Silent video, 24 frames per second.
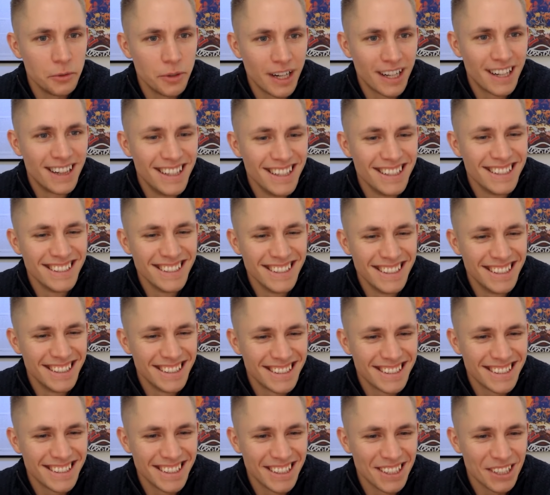reckless. it's
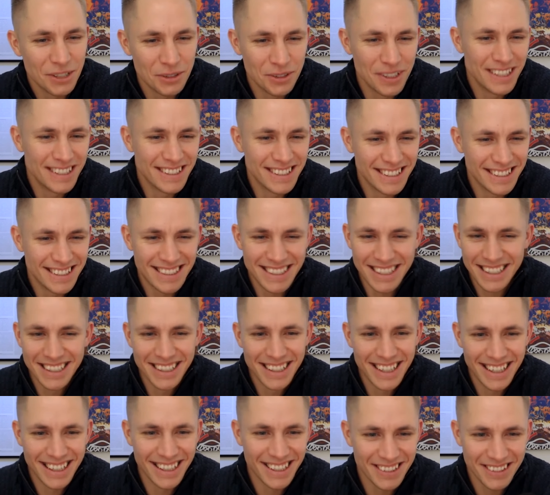still crazy. It's still
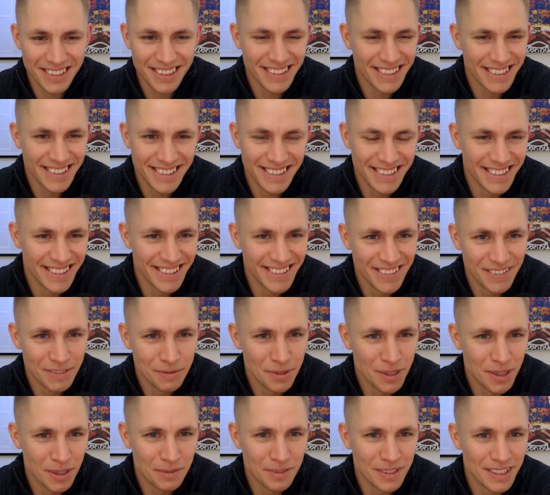like uh, you know
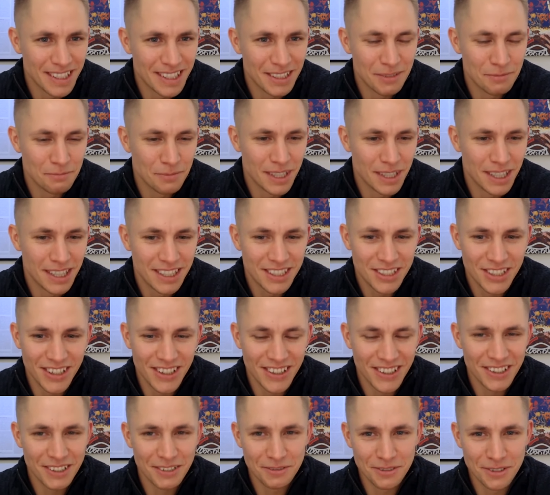probably a big
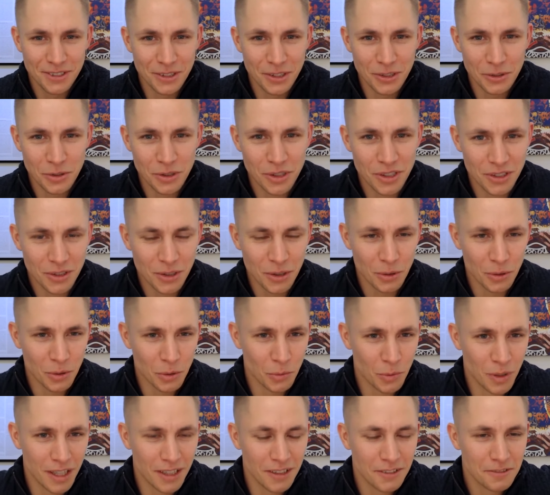chunk of your total
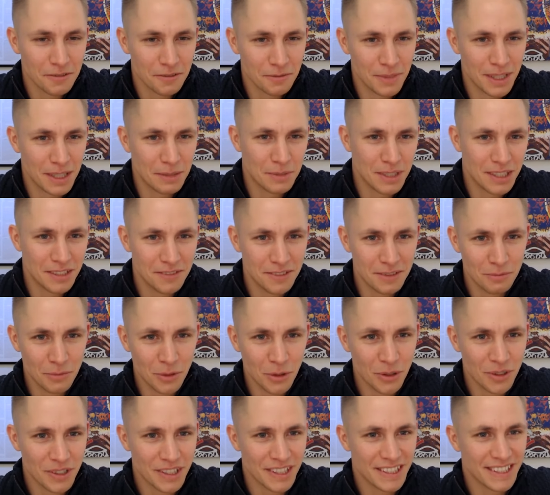wealth, maybe even
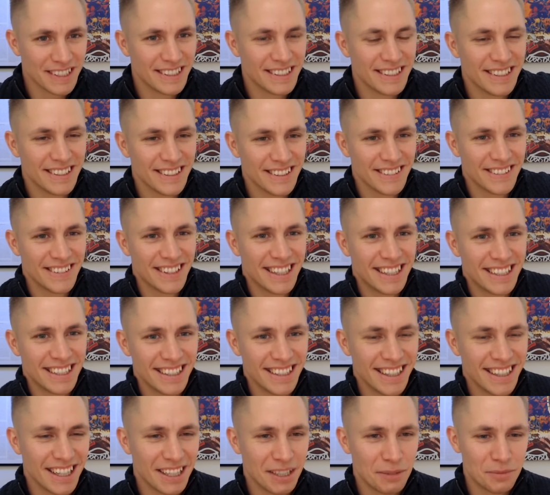more than you know 80,
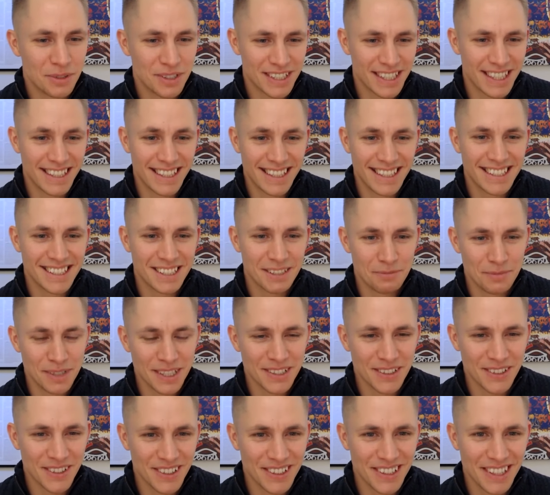90 percent is in
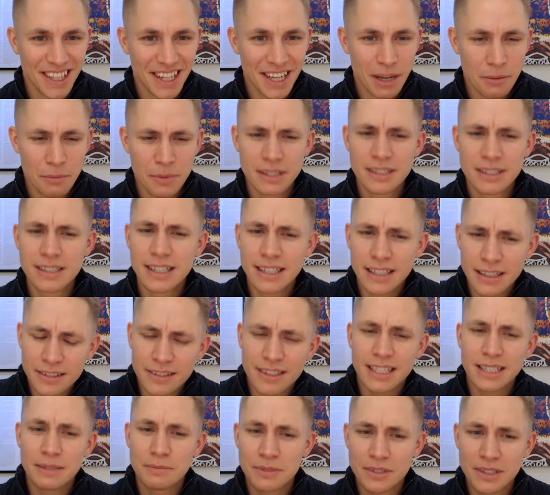Bitcoin. But still, you
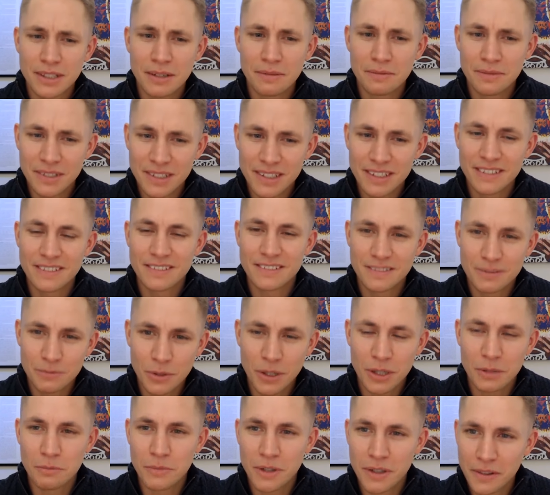keep some you know
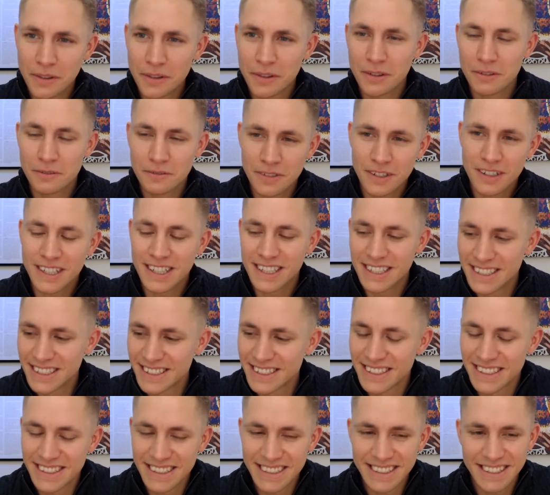one month of okay.
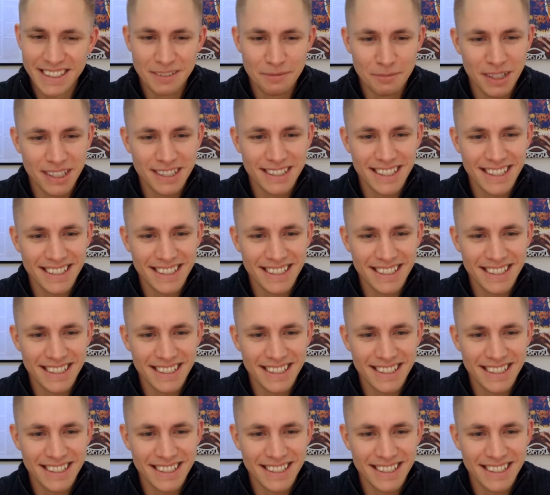That makes sense.